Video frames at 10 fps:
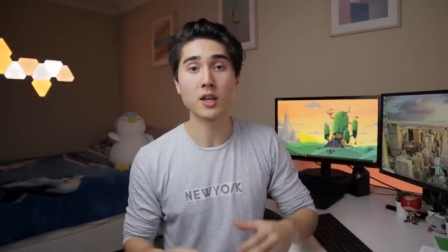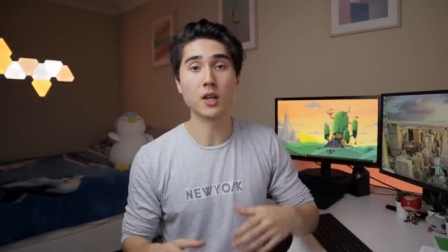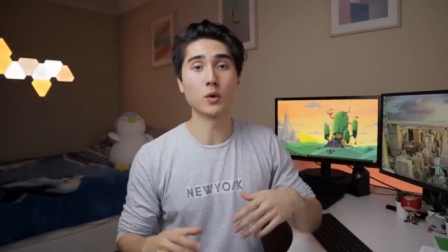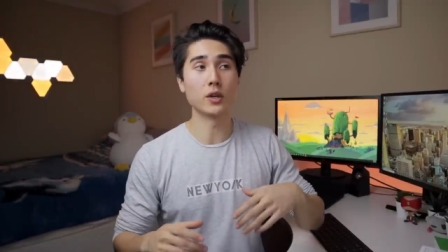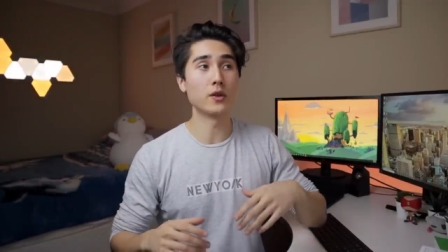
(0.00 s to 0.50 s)

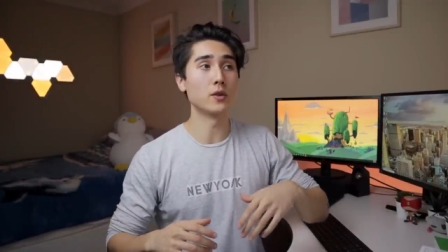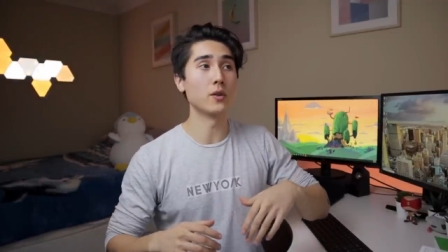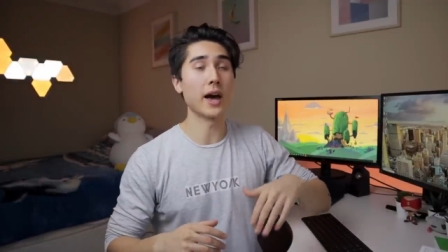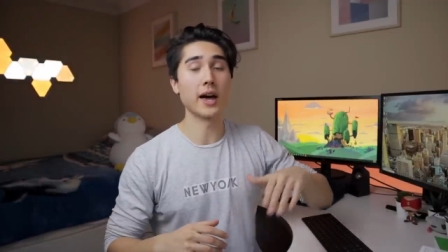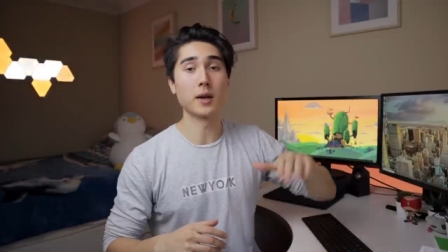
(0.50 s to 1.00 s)
it'll give
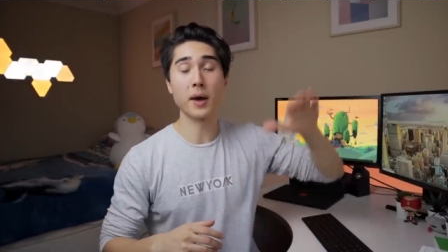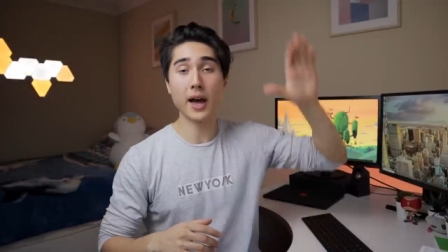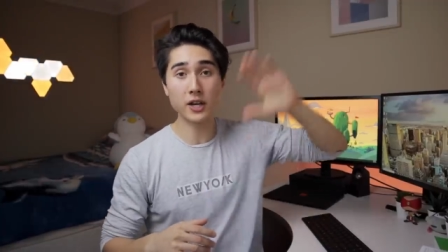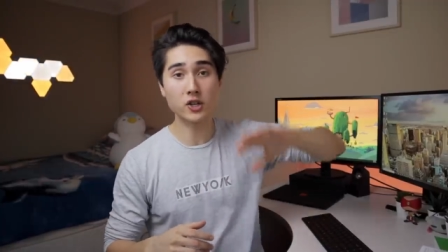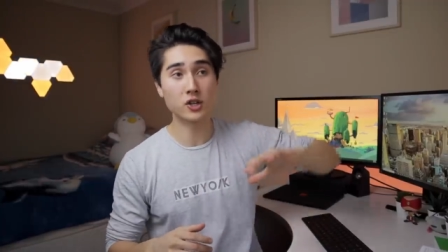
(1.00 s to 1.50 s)
you a
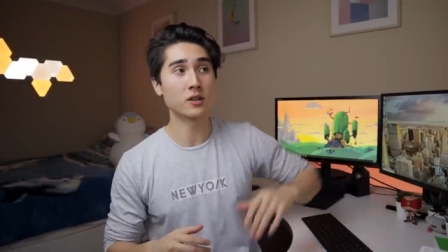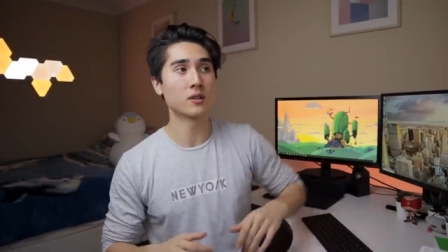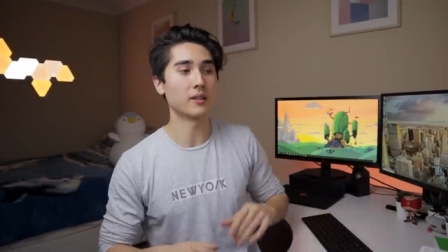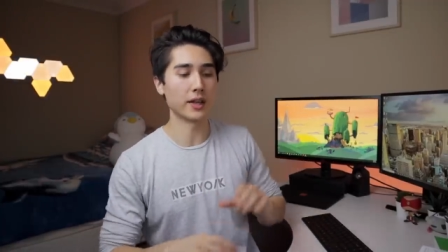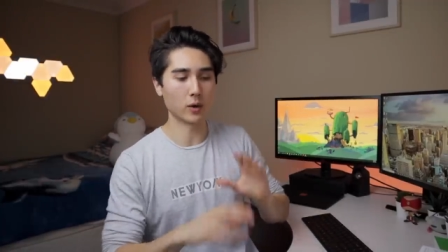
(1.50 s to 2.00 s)
page,
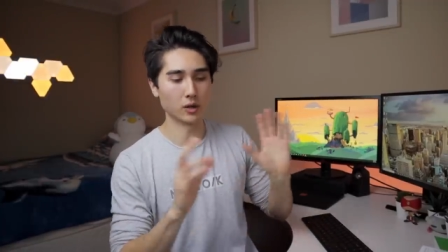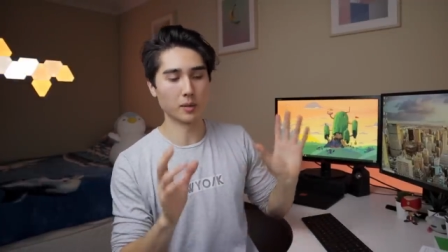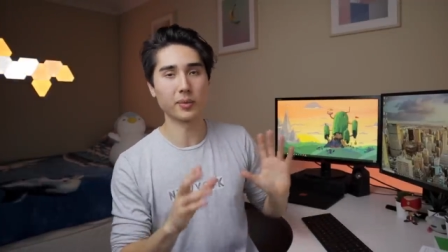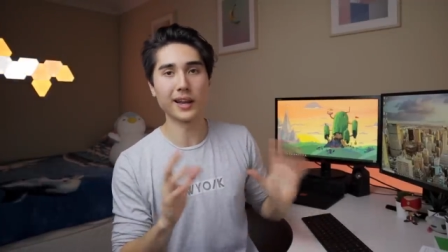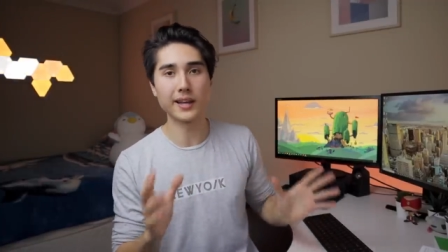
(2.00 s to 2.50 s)
they call
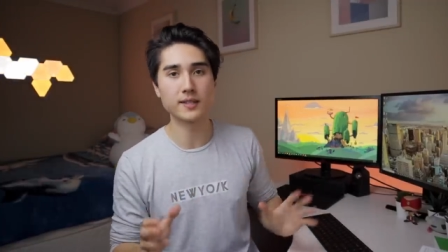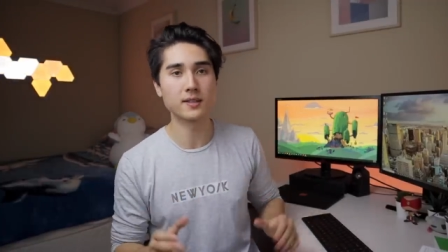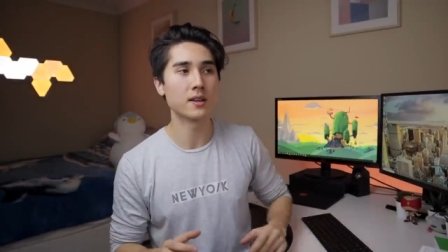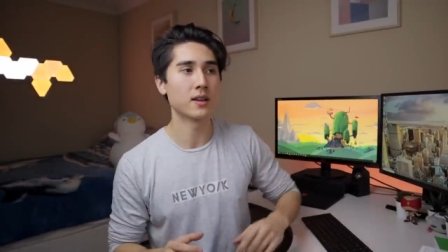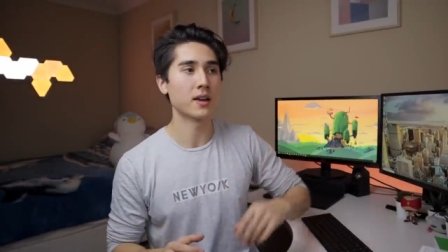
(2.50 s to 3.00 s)
it plates,